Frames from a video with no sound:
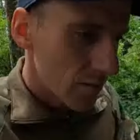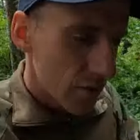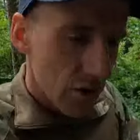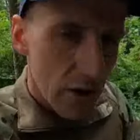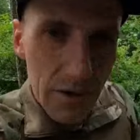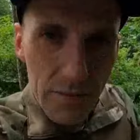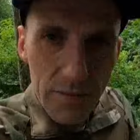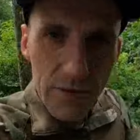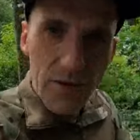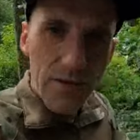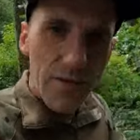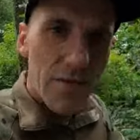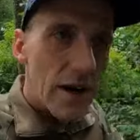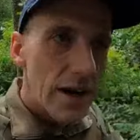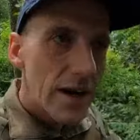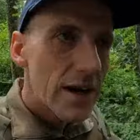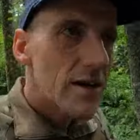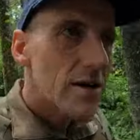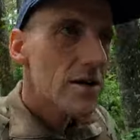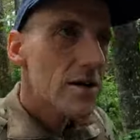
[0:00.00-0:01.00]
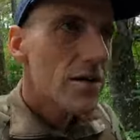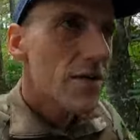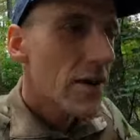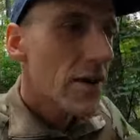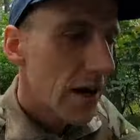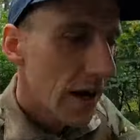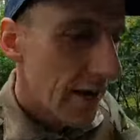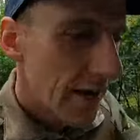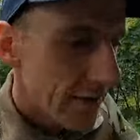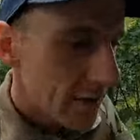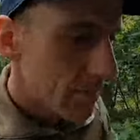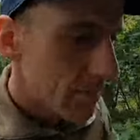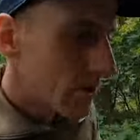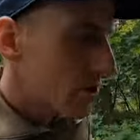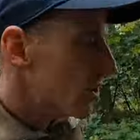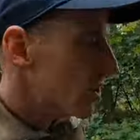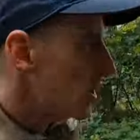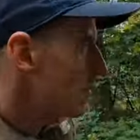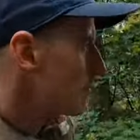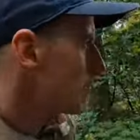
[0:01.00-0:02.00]
It was always the finest of
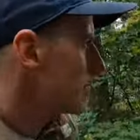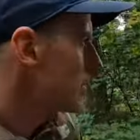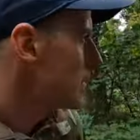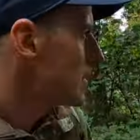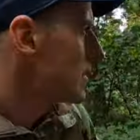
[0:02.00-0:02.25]
craftsmanship.